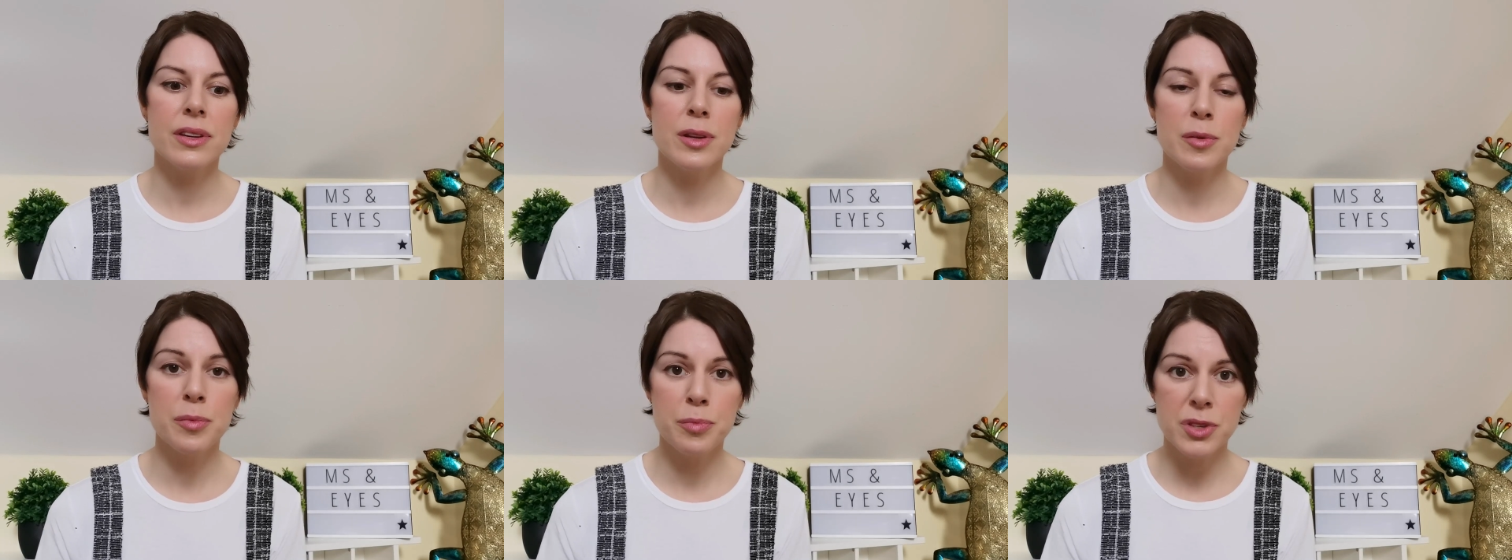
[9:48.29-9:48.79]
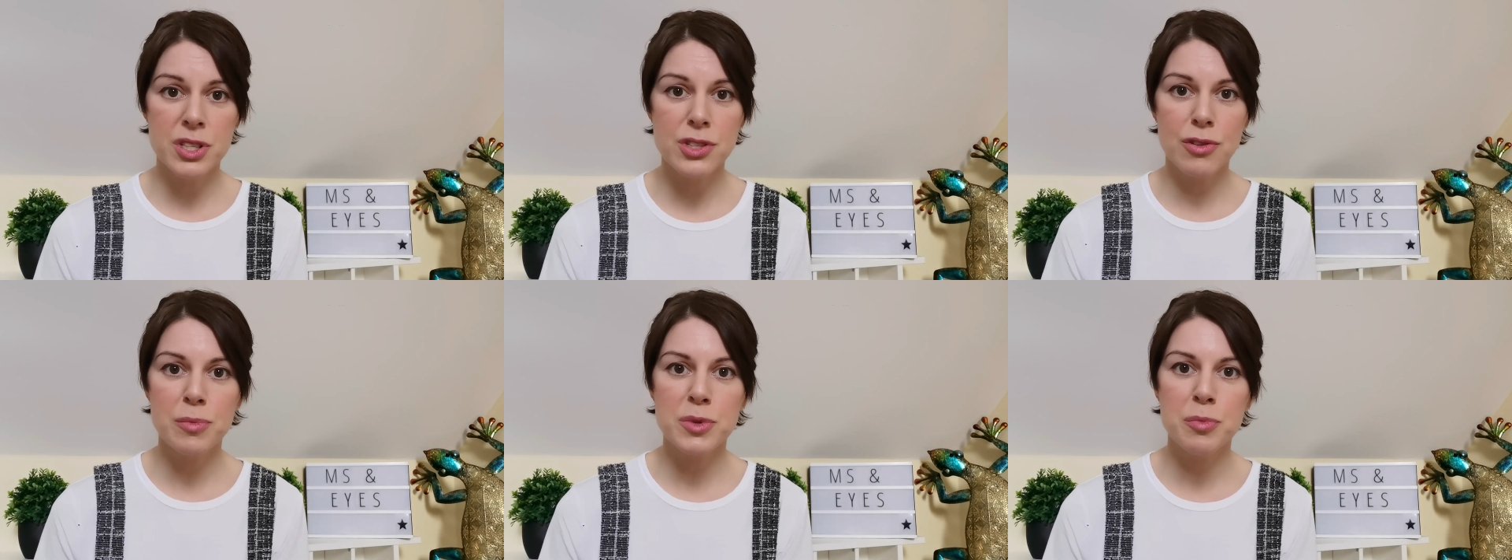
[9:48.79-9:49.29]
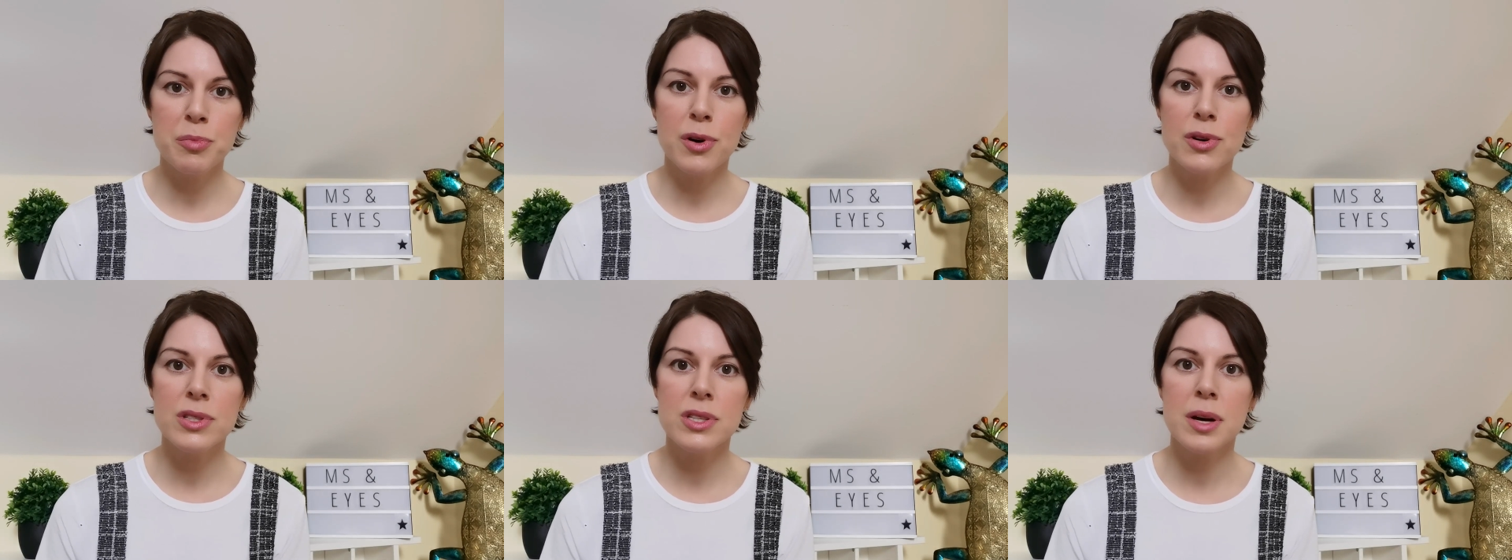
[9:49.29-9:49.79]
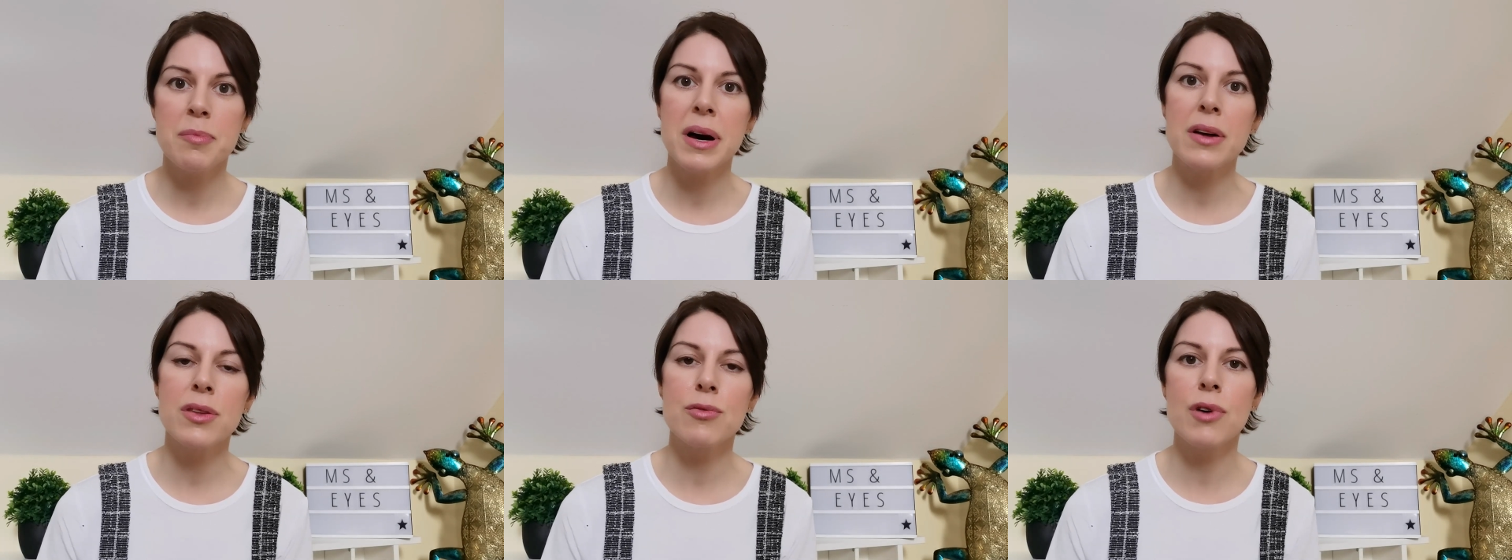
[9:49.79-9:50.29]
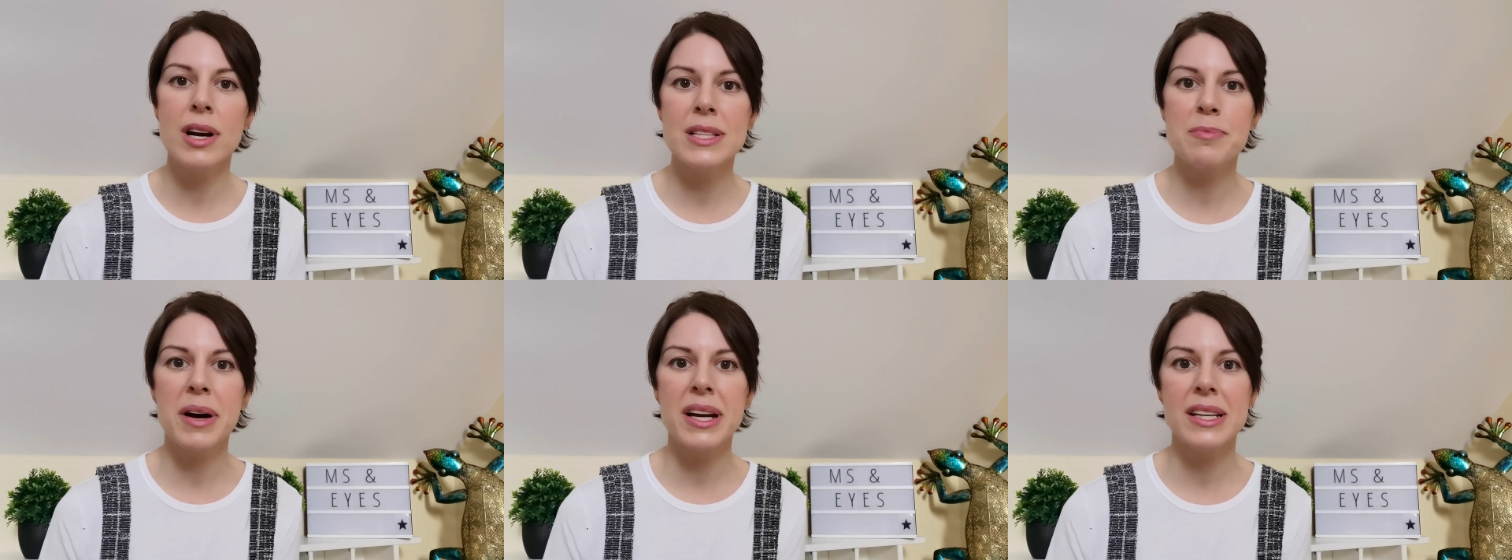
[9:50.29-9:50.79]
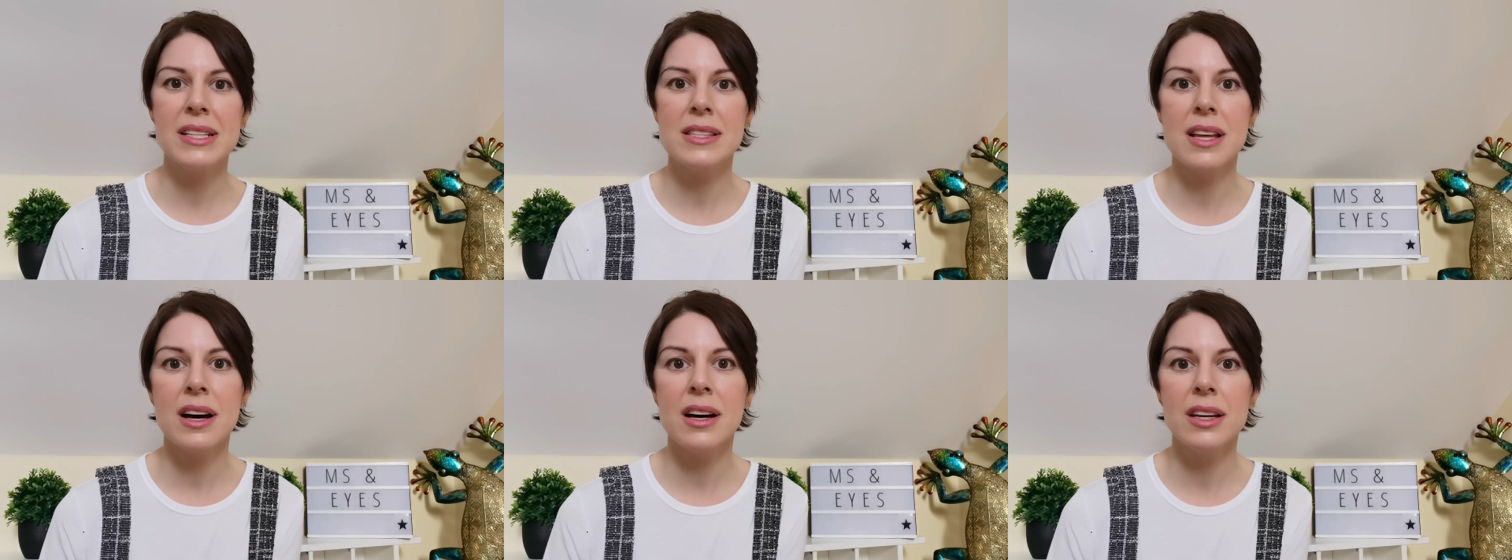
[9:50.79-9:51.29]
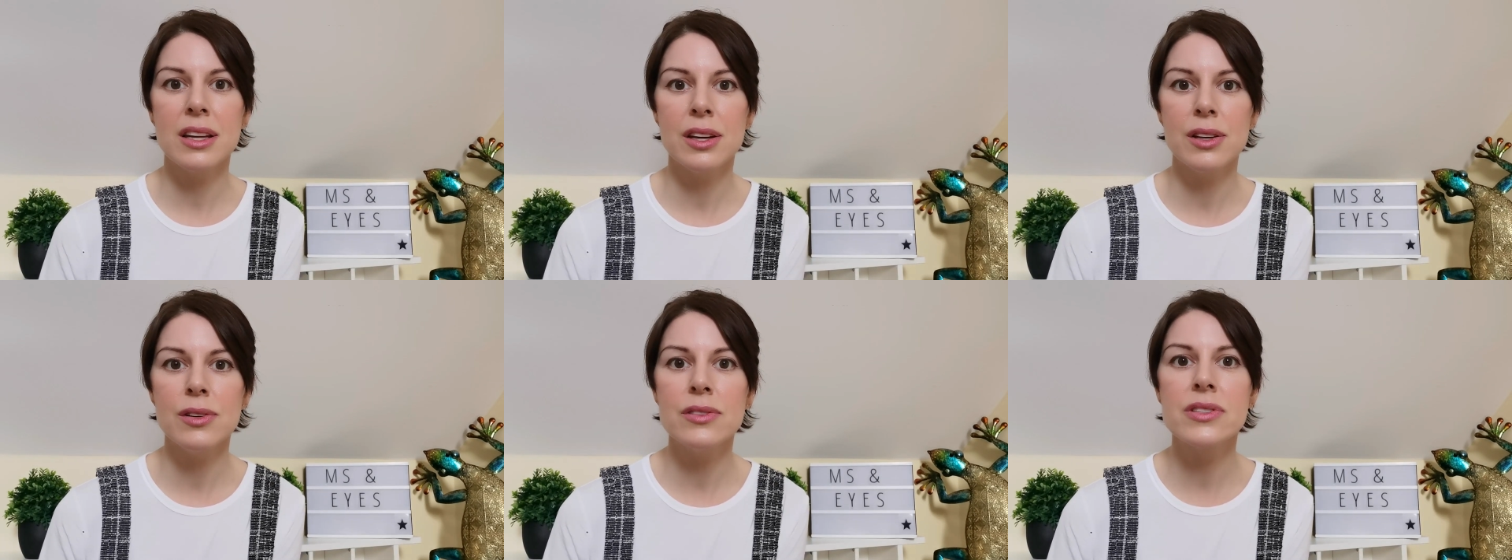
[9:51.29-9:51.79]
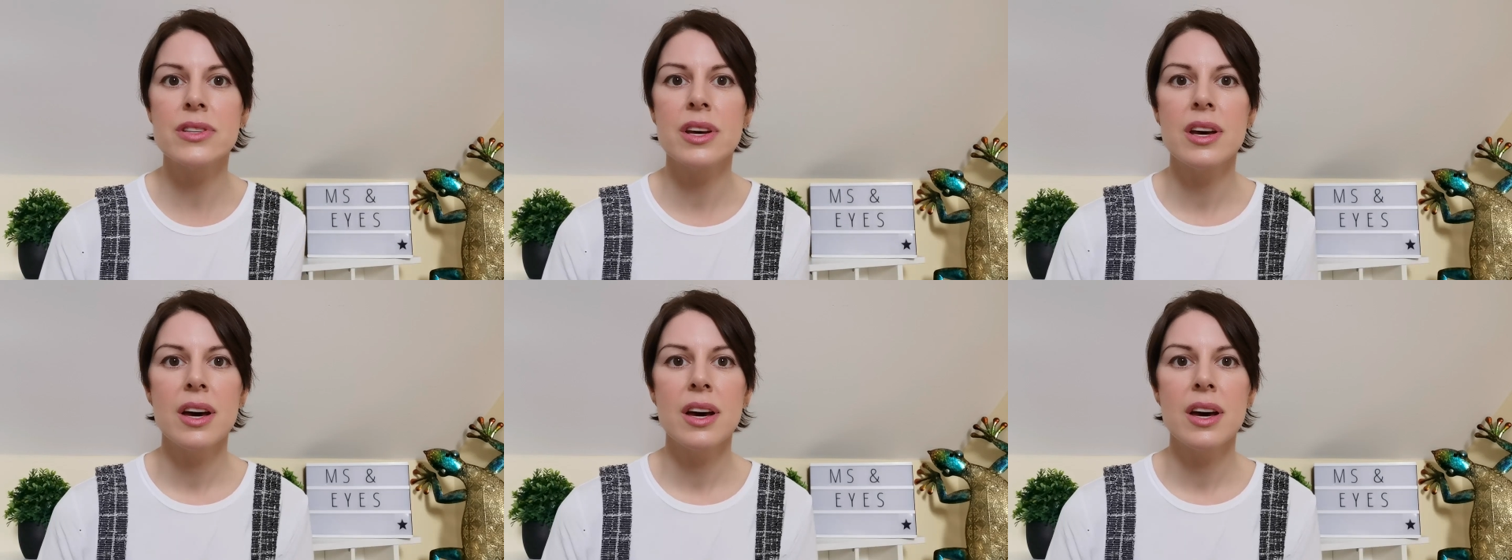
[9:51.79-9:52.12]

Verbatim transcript: the description box about the rice baggies that I use,